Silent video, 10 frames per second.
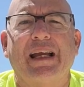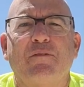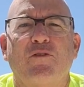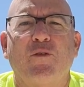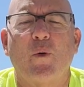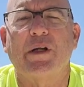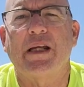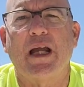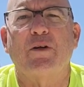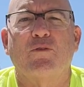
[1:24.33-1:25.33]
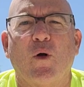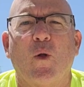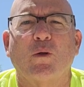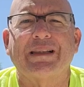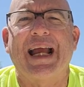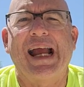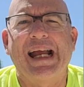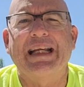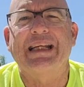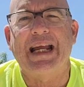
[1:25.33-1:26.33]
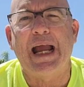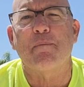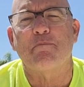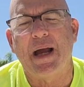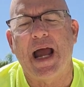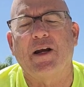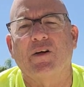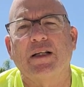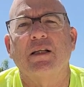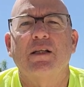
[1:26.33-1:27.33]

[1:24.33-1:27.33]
48 volt 80 amp battery